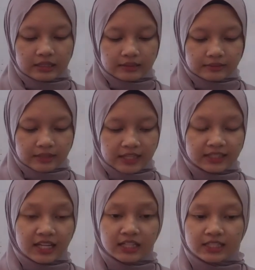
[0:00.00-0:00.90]

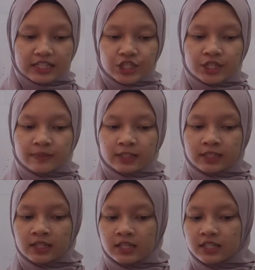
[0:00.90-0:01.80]
Data collection
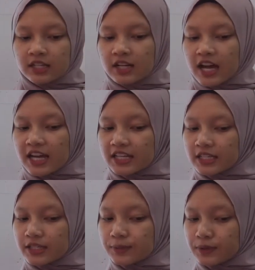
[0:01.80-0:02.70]
method. Here
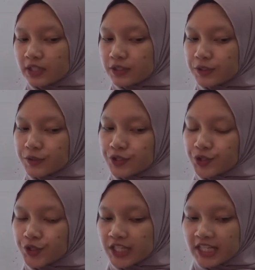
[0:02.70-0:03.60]
I will use
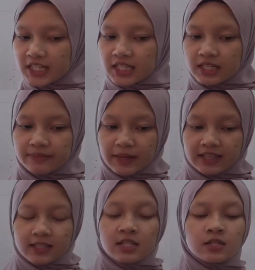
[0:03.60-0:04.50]
3
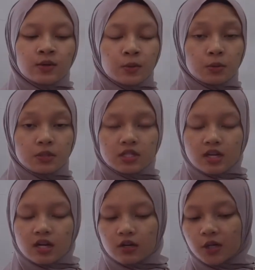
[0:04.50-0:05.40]
methods, which
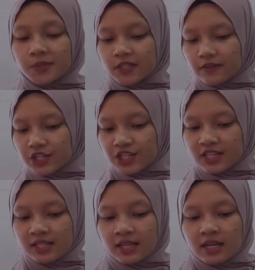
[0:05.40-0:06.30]
are
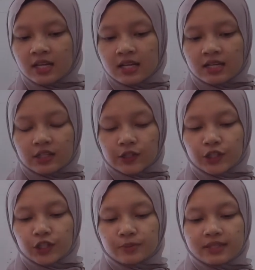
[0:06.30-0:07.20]
observation,
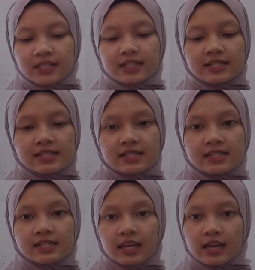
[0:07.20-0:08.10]
document
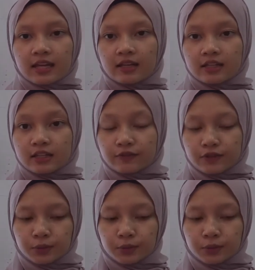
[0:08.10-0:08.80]
analysis, and interview.